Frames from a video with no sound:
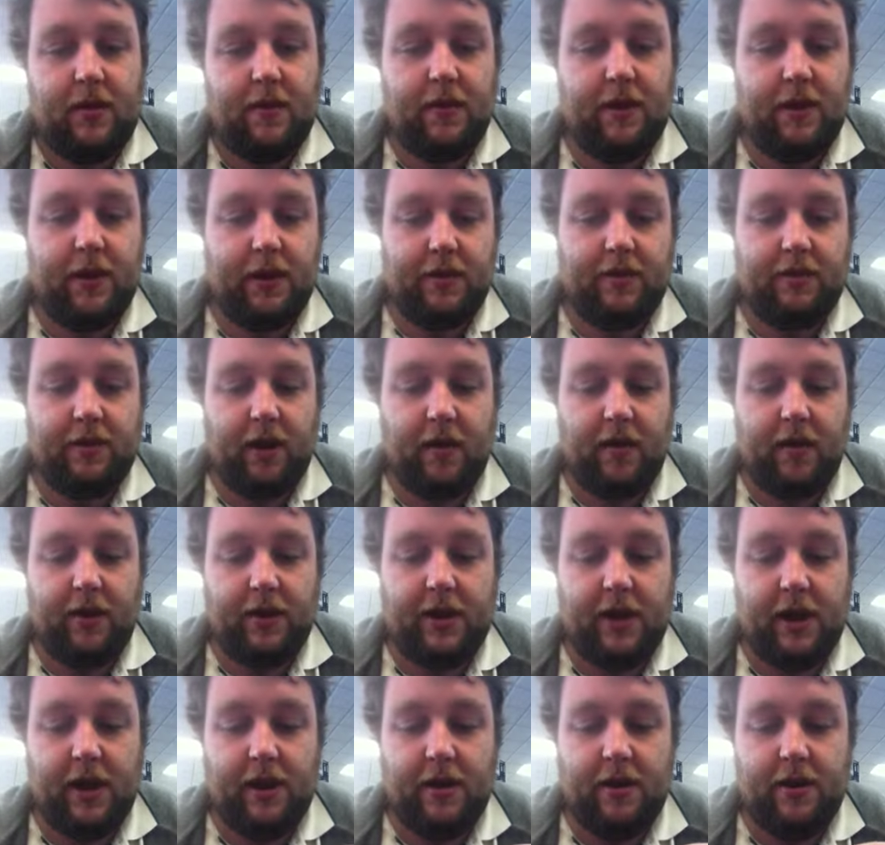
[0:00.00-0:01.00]
The
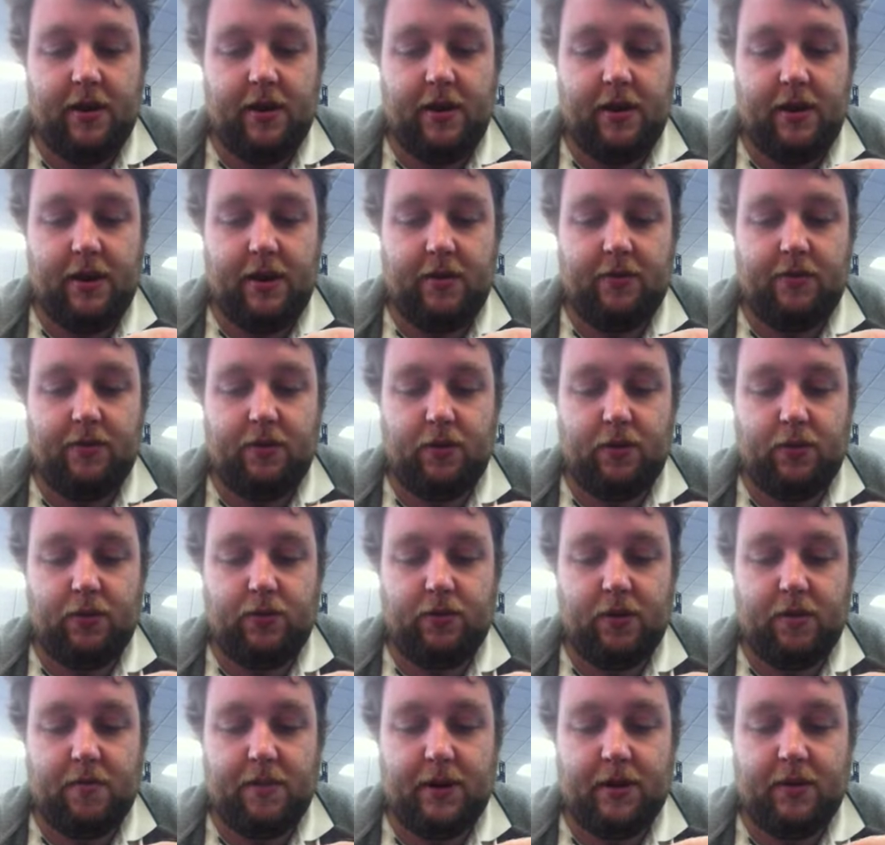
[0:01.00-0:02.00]
turret cannon is
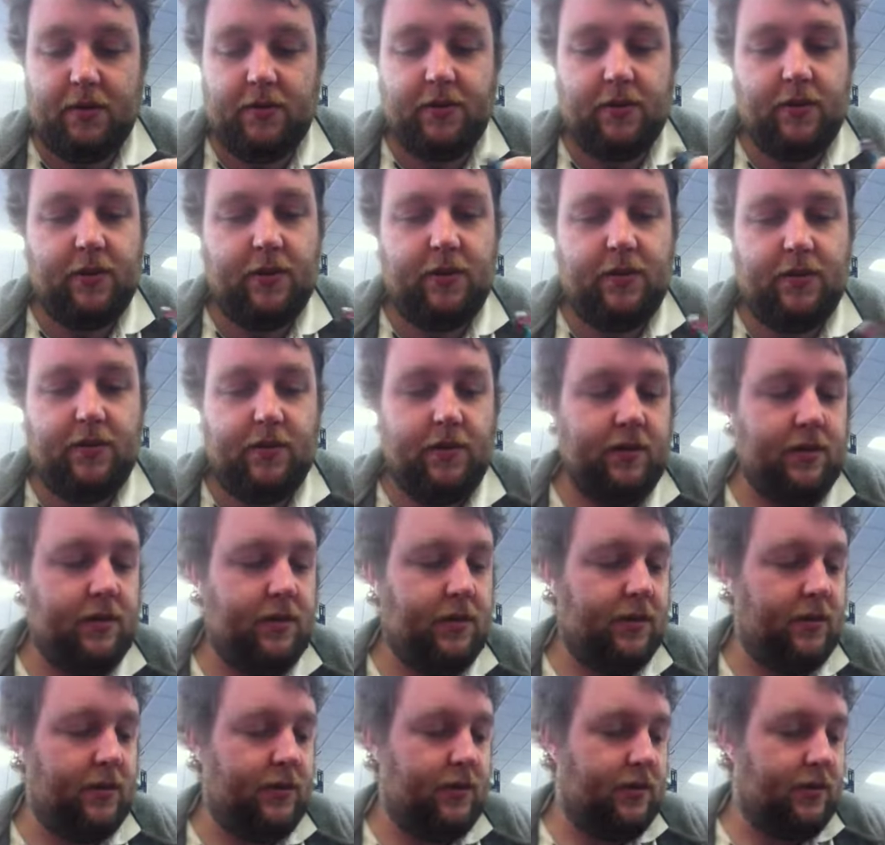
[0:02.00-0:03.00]
also magnetised,
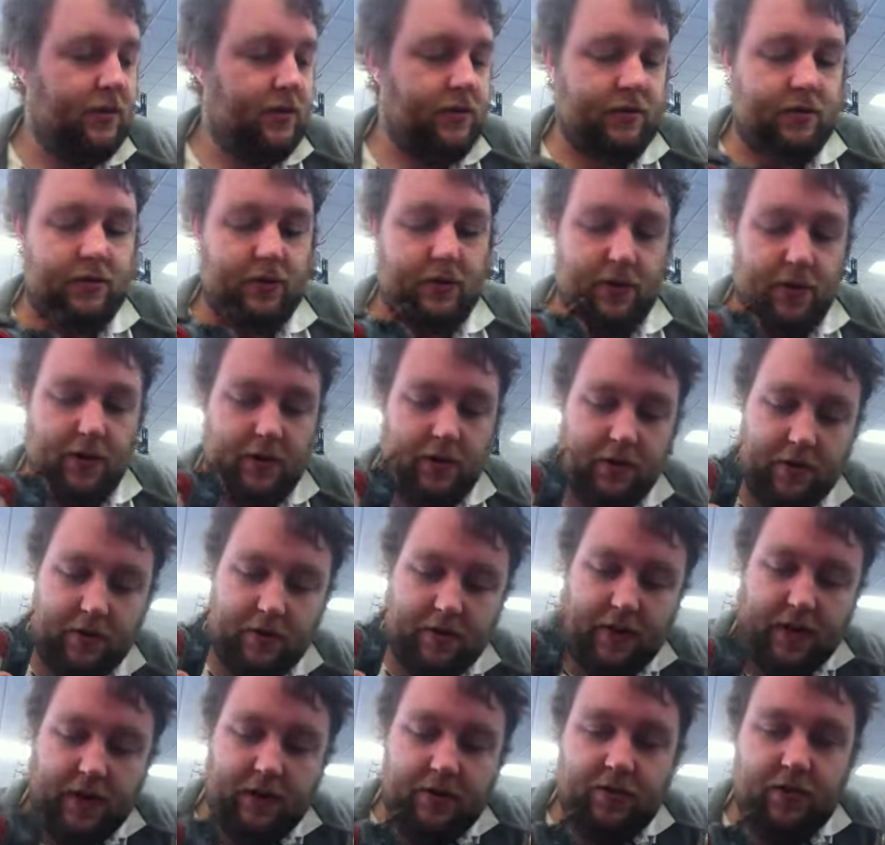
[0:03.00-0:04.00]
so that you
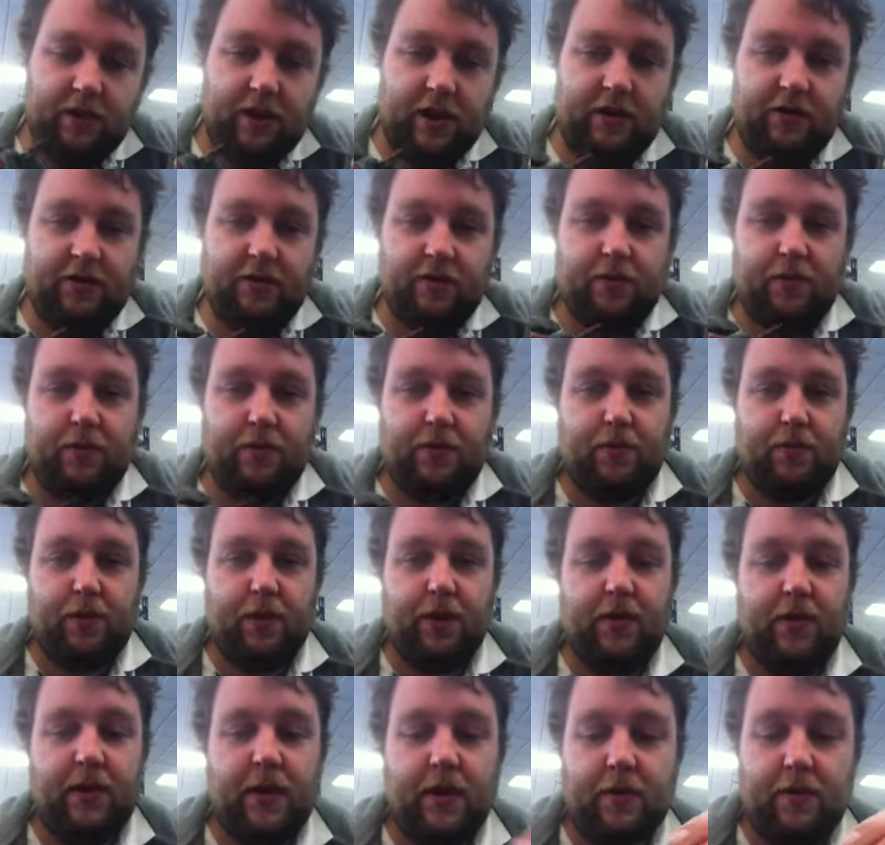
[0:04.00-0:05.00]
can then change it with one
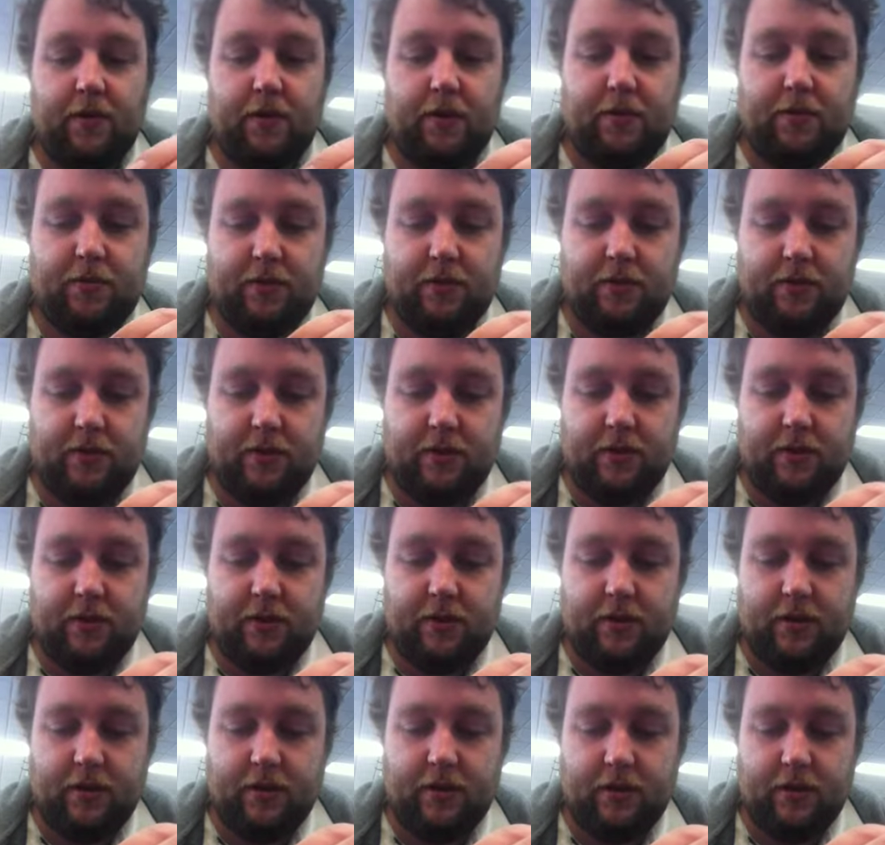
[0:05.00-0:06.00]
of the other options on
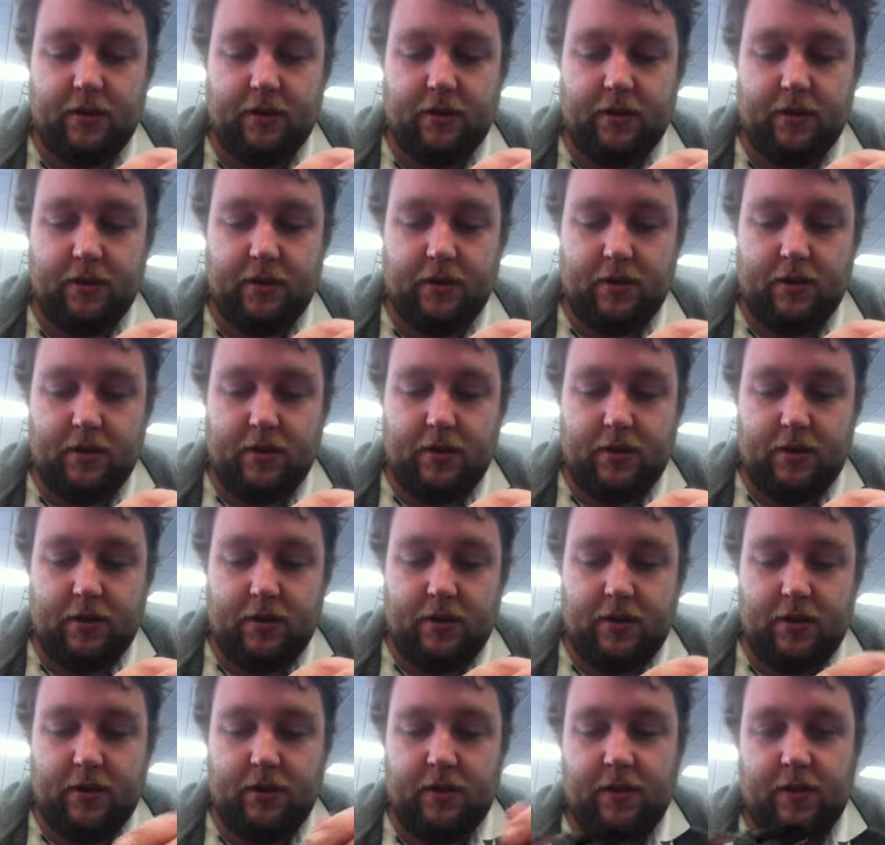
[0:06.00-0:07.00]
the,
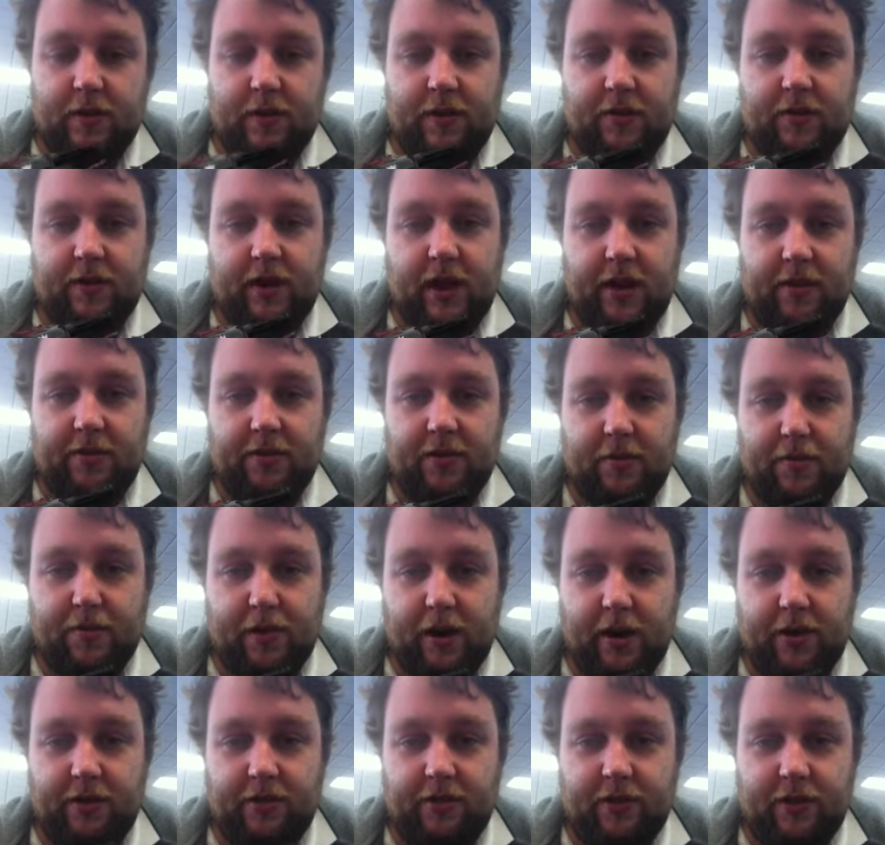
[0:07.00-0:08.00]
in this case, the
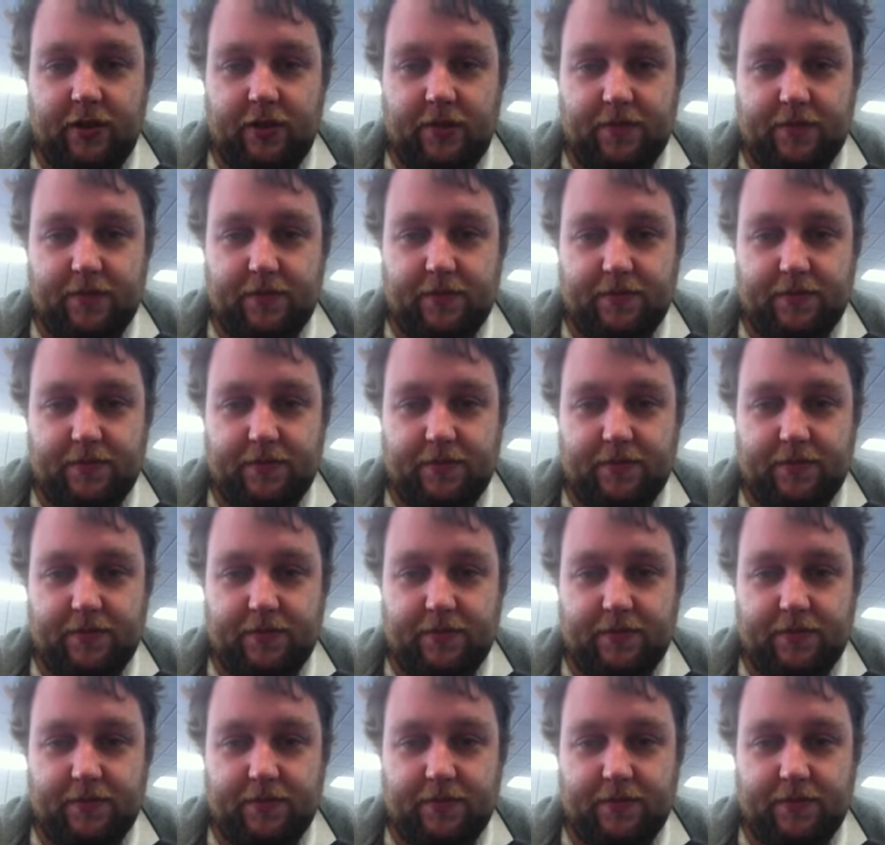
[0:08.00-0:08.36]
Punisher.